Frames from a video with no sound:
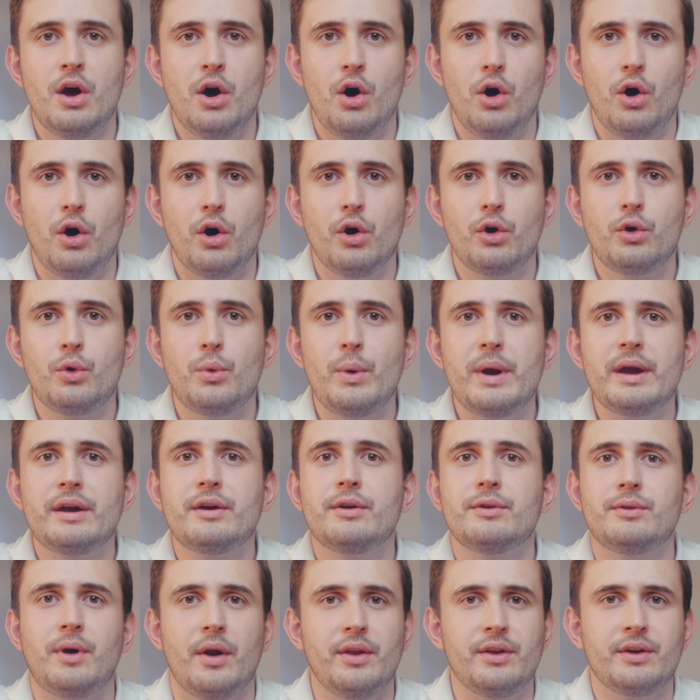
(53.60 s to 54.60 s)
or
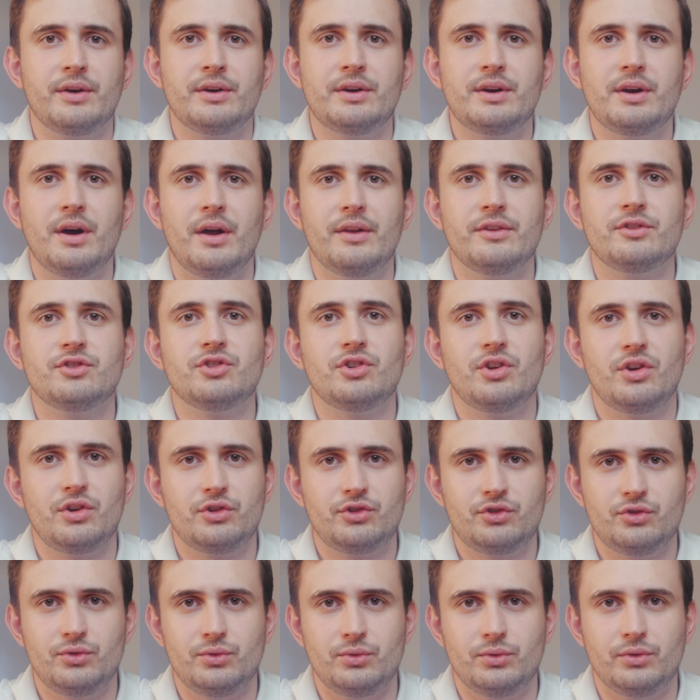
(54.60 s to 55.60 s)
quick run and gun
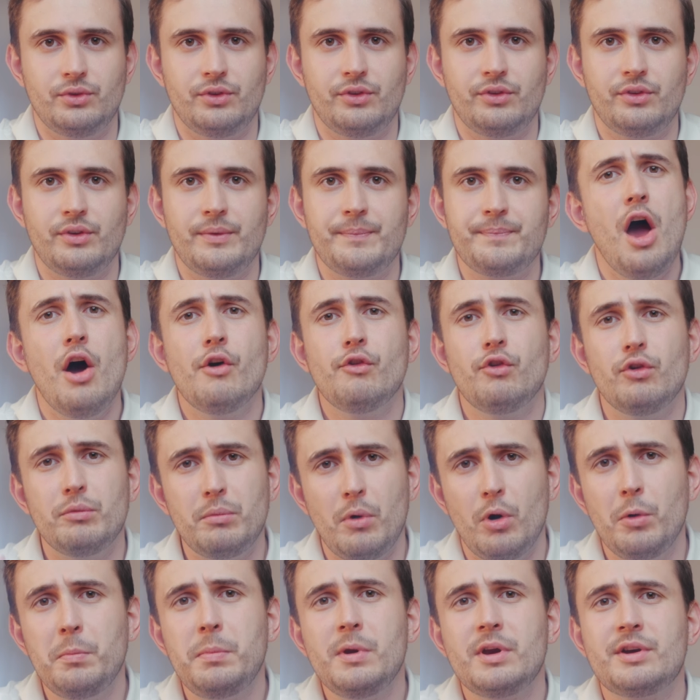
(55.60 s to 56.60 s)
shoots. For
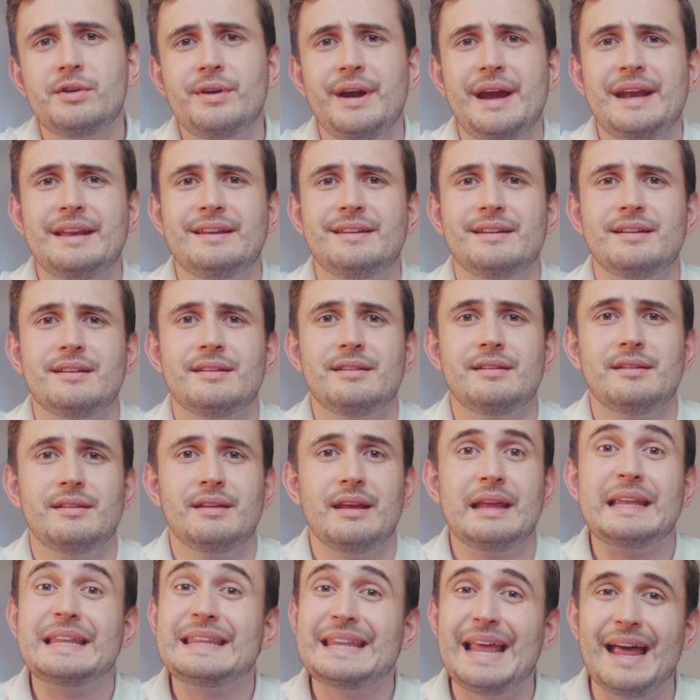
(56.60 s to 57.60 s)
mobile creators,
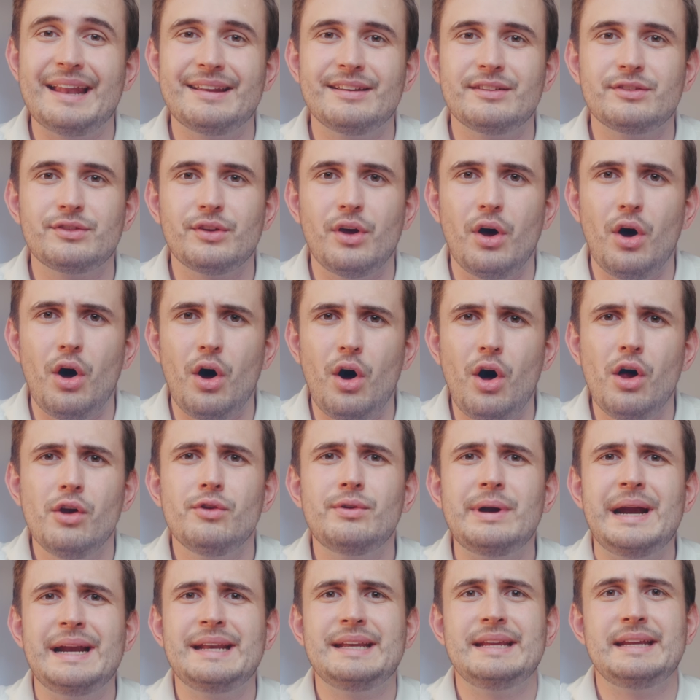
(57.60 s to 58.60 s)
that is
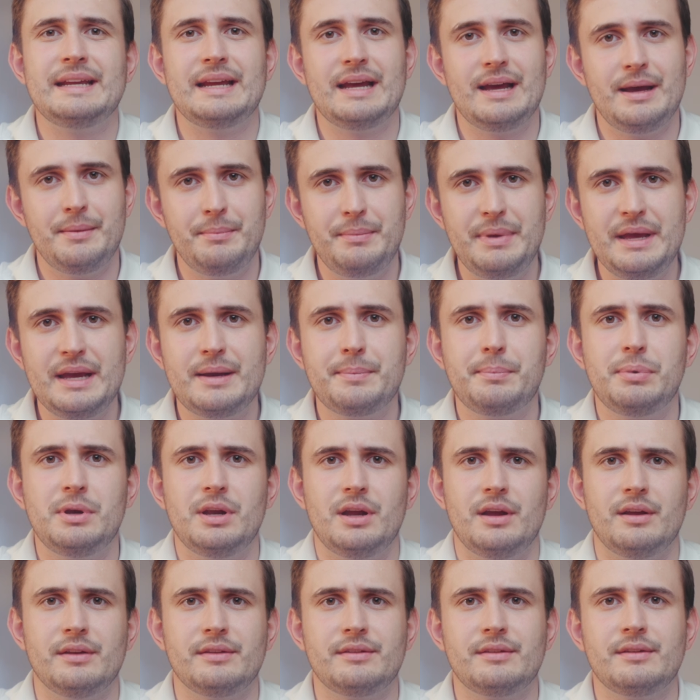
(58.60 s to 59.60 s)
already a big
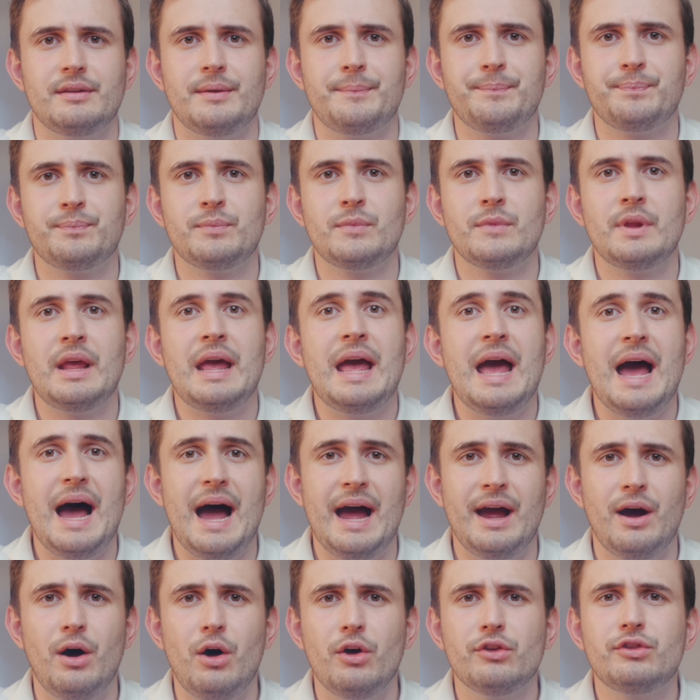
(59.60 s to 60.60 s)
plus.
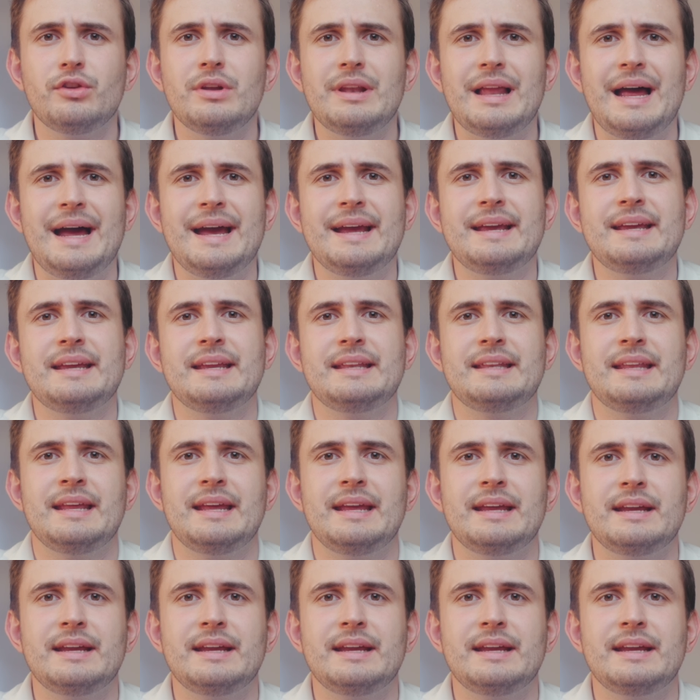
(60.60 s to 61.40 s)
I also like the